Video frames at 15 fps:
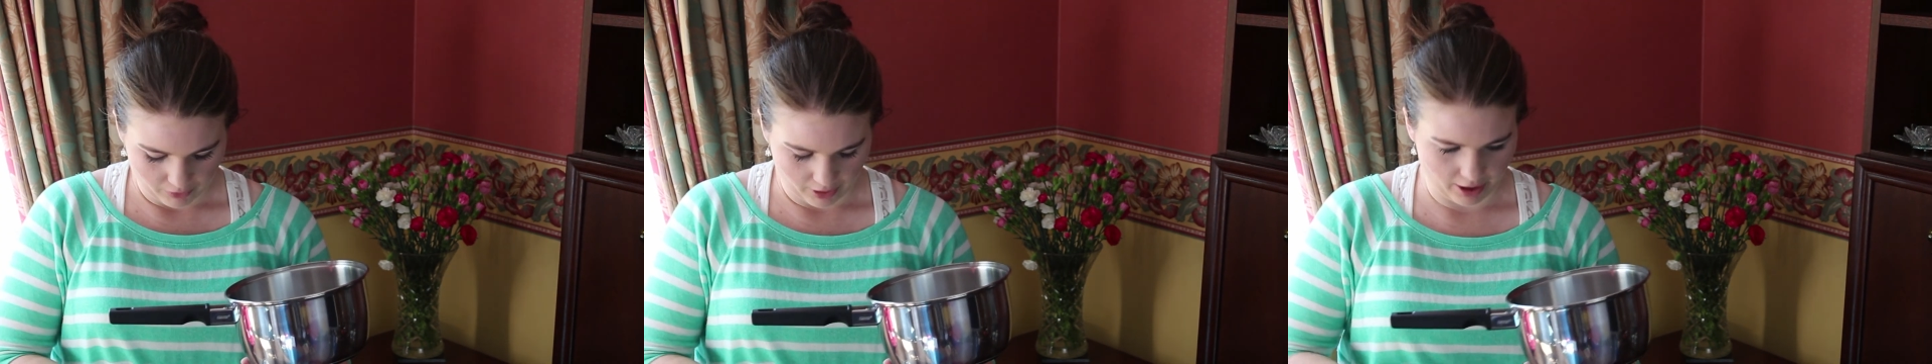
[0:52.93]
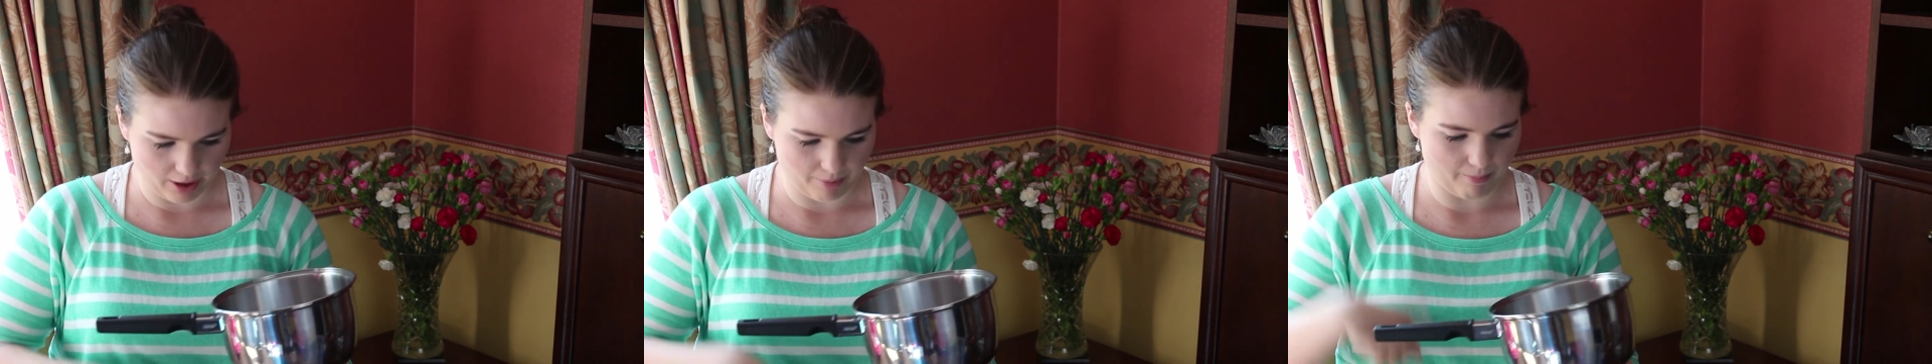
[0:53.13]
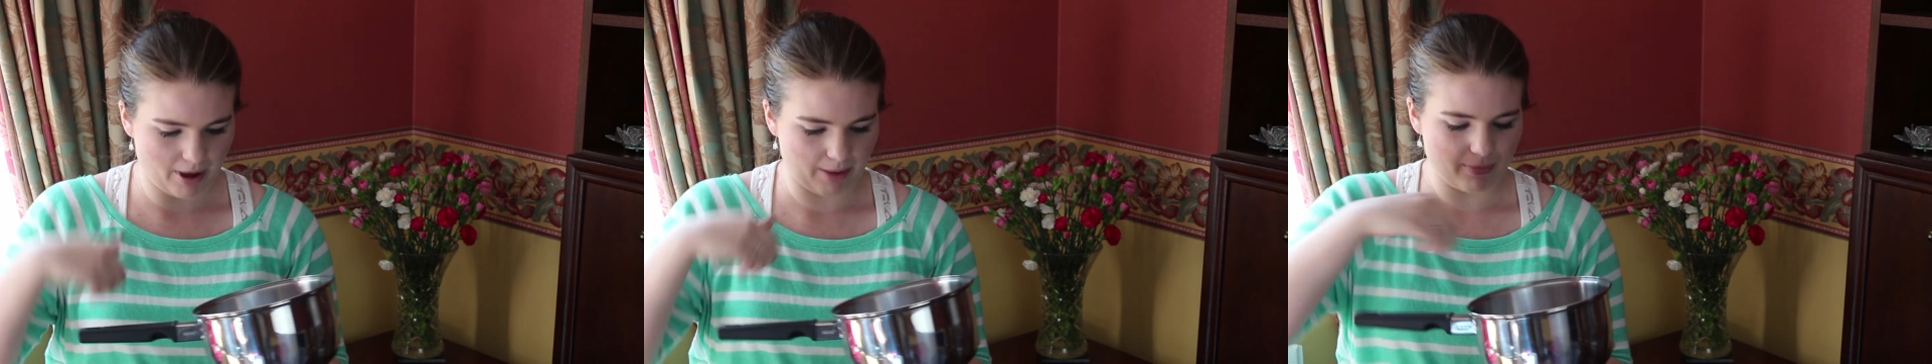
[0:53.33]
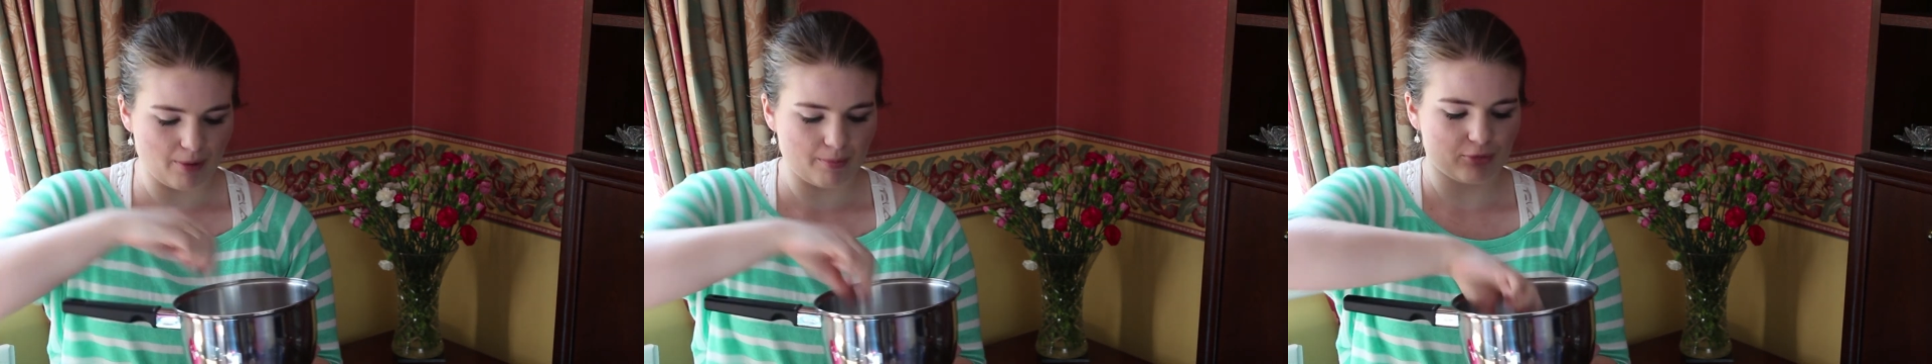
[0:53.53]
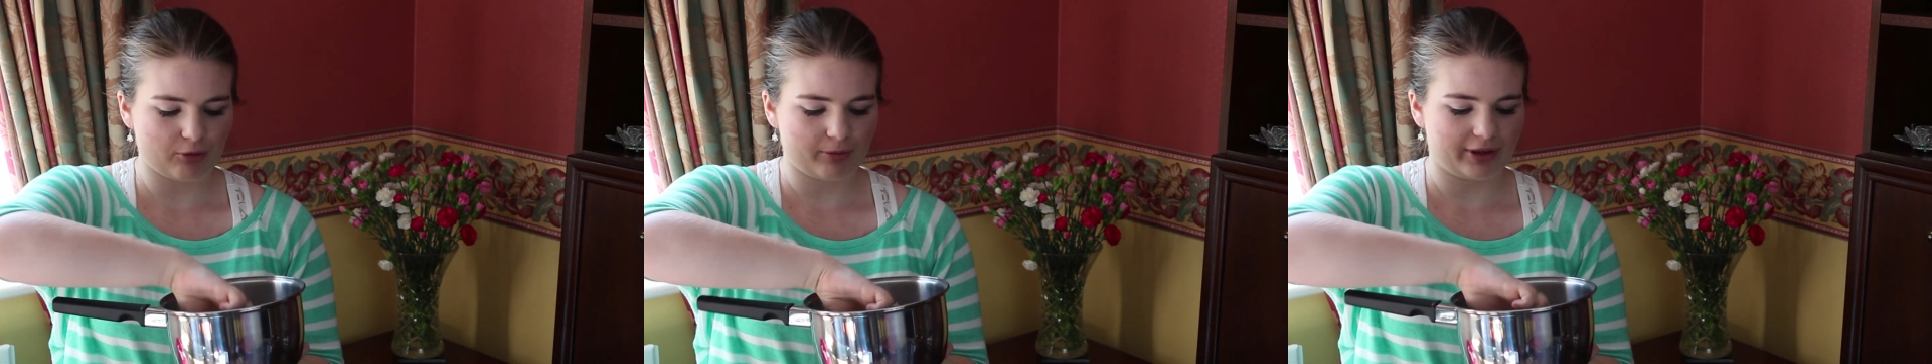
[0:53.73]
um, my
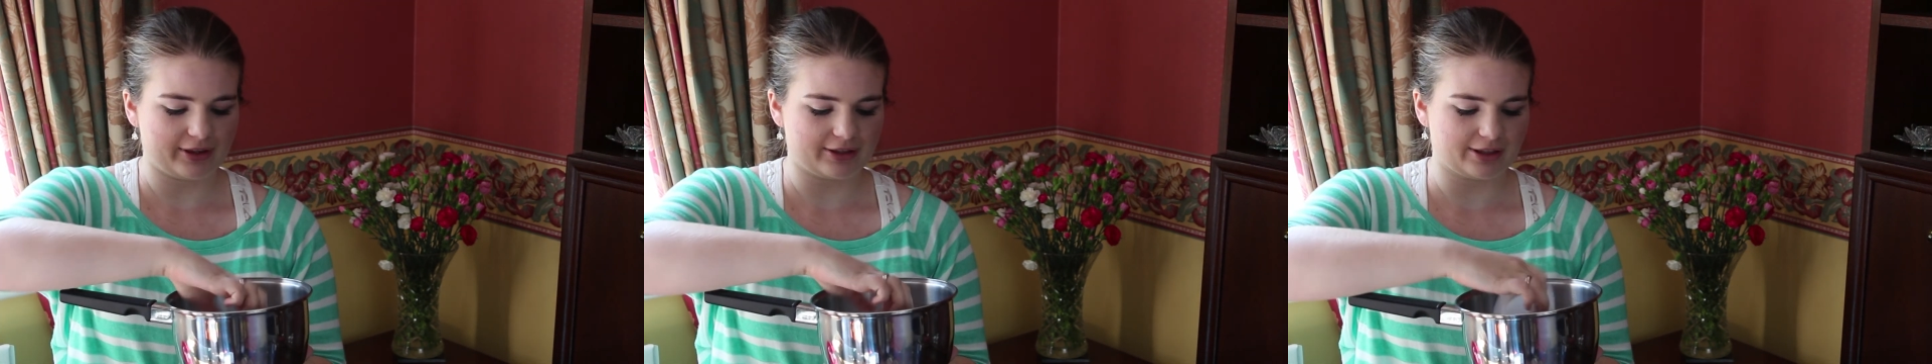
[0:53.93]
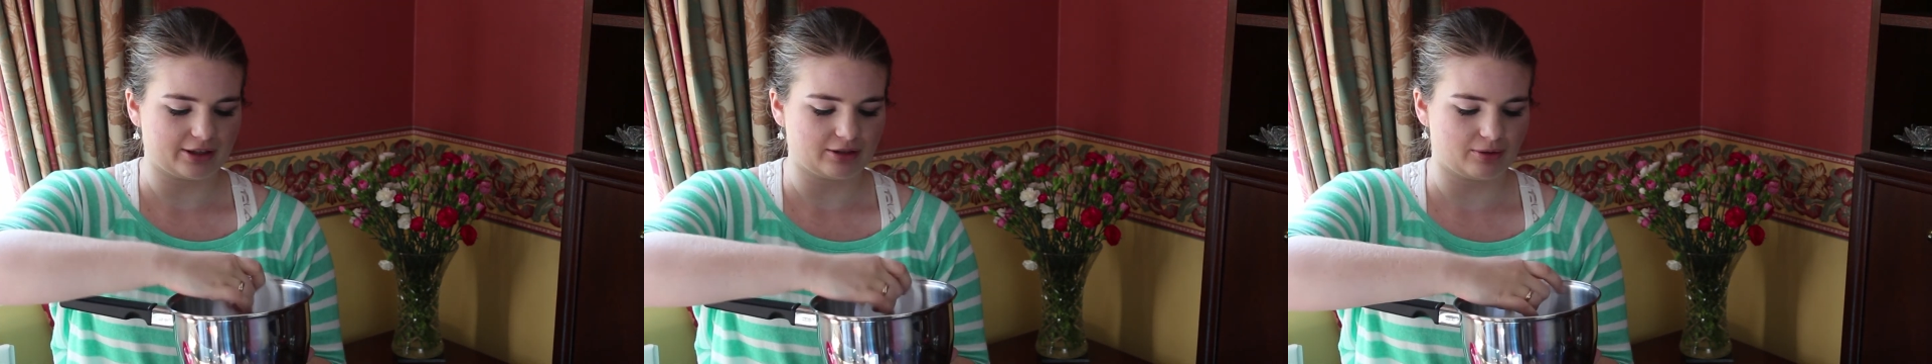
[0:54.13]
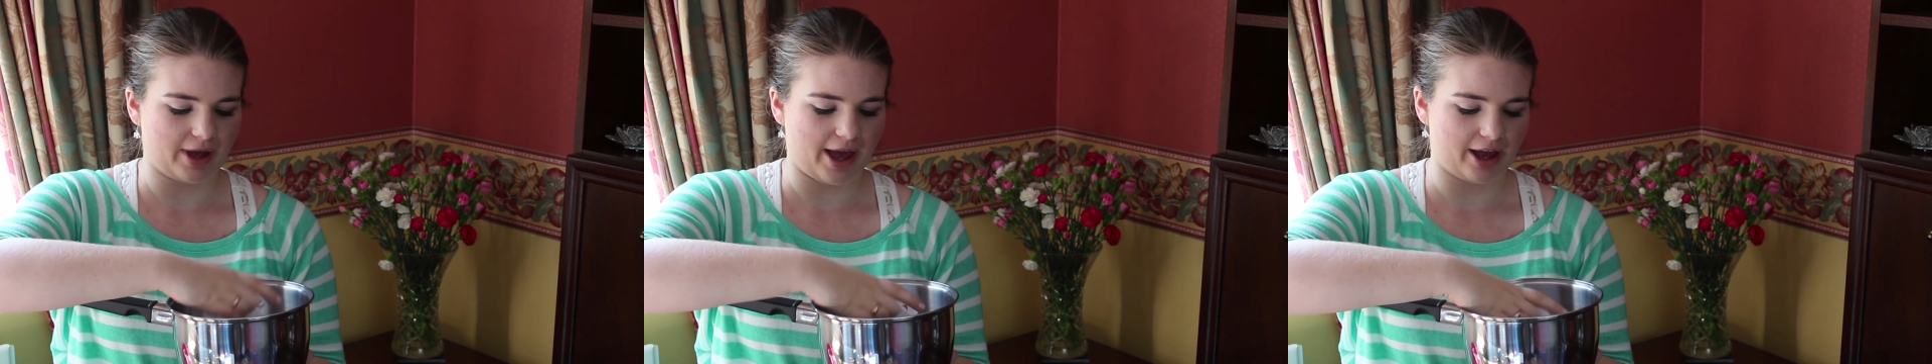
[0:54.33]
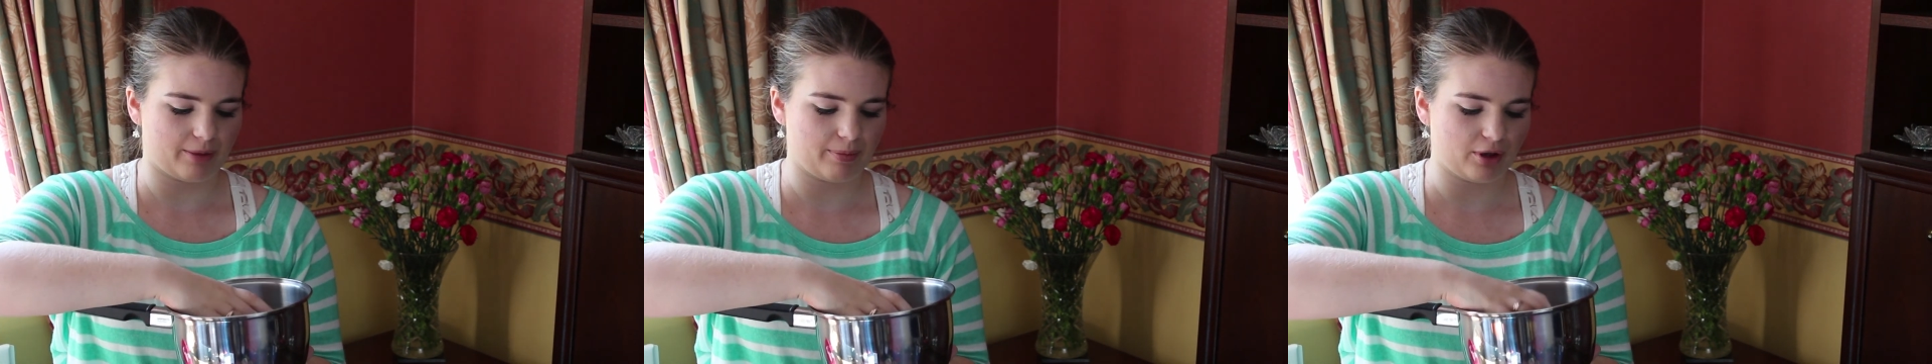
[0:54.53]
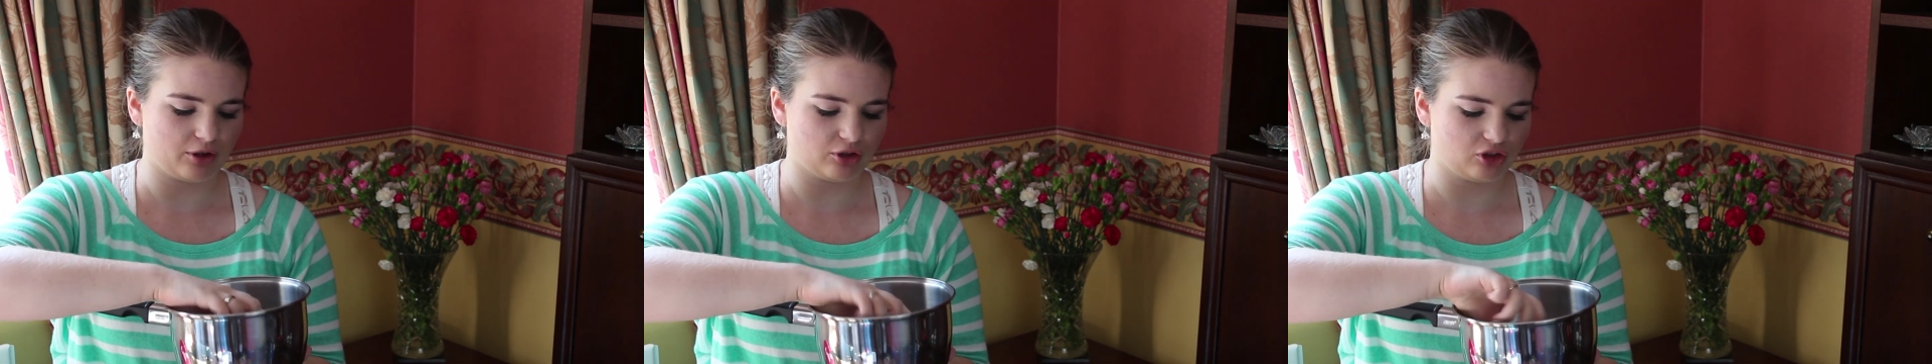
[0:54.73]
mum bought me this little
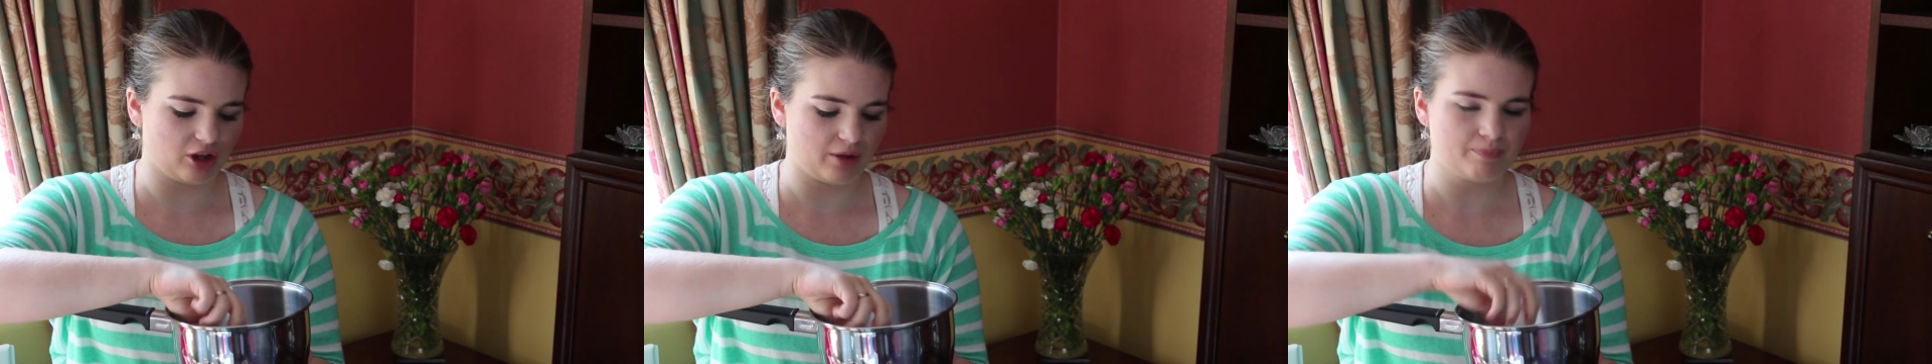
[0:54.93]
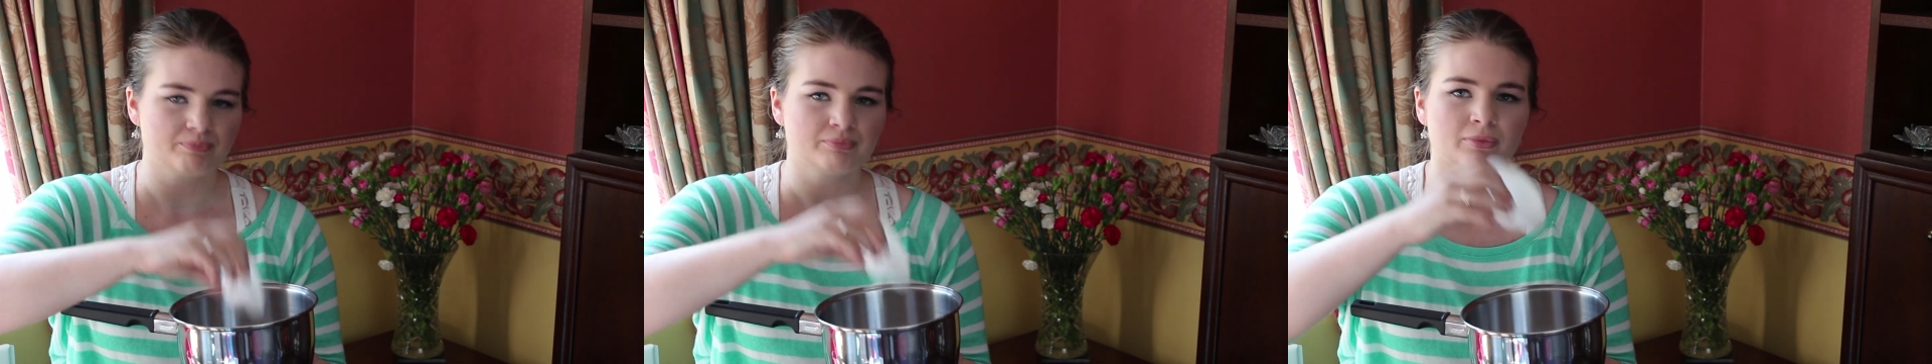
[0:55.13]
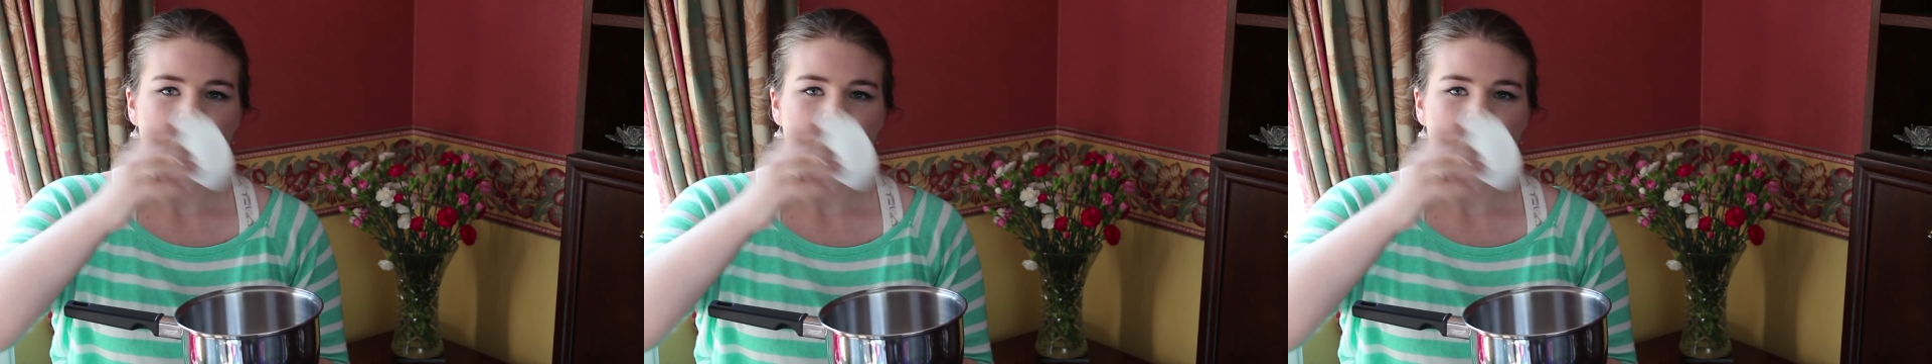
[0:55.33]
egg poacher.